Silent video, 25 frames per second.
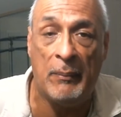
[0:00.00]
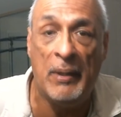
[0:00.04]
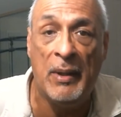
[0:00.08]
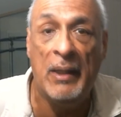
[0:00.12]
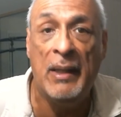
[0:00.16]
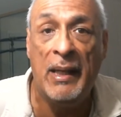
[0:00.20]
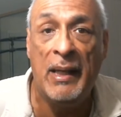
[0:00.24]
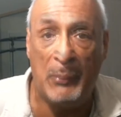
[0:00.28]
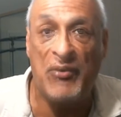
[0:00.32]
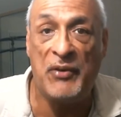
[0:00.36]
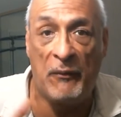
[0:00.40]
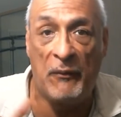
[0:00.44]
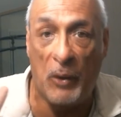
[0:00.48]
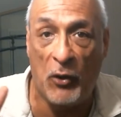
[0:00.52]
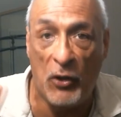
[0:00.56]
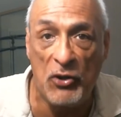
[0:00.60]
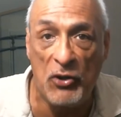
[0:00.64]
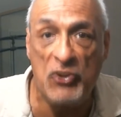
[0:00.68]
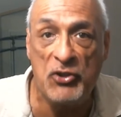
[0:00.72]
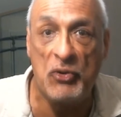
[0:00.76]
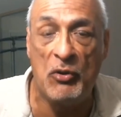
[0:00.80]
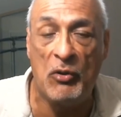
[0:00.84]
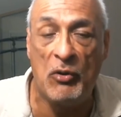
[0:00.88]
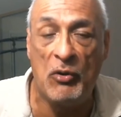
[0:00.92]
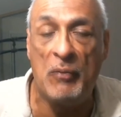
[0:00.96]
Right. It's a
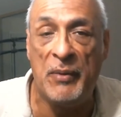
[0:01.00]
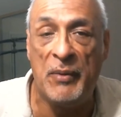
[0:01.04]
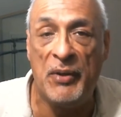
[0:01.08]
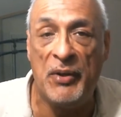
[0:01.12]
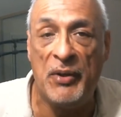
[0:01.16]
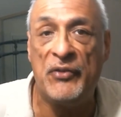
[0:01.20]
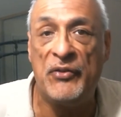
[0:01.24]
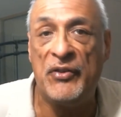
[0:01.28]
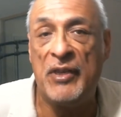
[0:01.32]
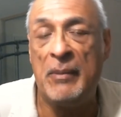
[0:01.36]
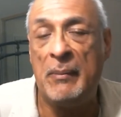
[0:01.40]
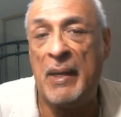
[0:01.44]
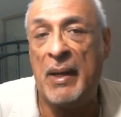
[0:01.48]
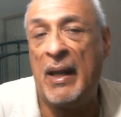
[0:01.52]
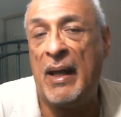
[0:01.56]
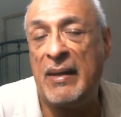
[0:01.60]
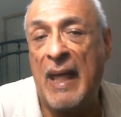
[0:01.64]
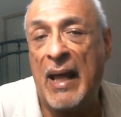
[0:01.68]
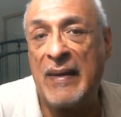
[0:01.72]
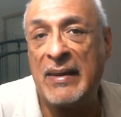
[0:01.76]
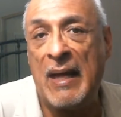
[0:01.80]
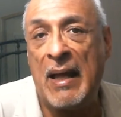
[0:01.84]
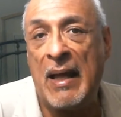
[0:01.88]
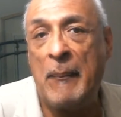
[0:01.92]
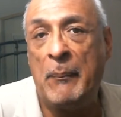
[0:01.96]
virtual museum
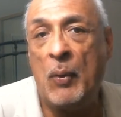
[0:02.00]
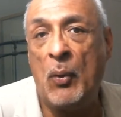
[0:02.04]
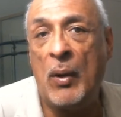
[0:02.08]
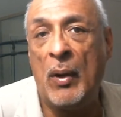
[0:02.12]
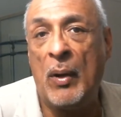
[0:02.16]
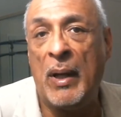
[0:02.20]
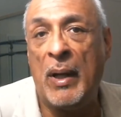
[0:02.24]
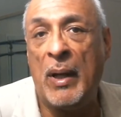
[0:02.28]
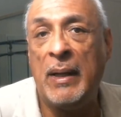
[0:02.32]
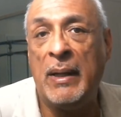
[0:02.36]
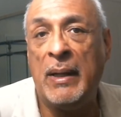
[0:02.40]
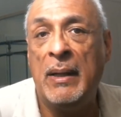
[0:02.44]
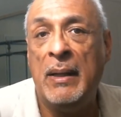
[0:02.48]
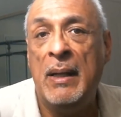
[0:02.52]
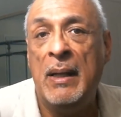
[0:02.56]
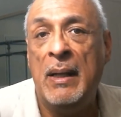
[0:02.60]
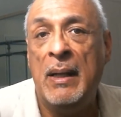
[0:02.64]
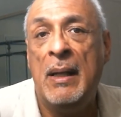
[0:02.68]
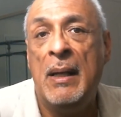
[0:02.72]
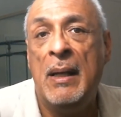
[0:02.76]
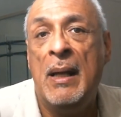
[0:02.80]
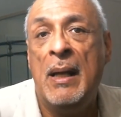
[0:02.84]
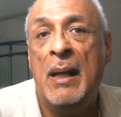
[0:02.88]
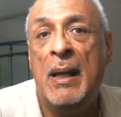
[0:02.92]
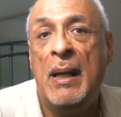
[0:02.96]
at, at that point,
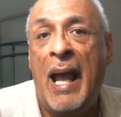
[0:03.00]
yeah.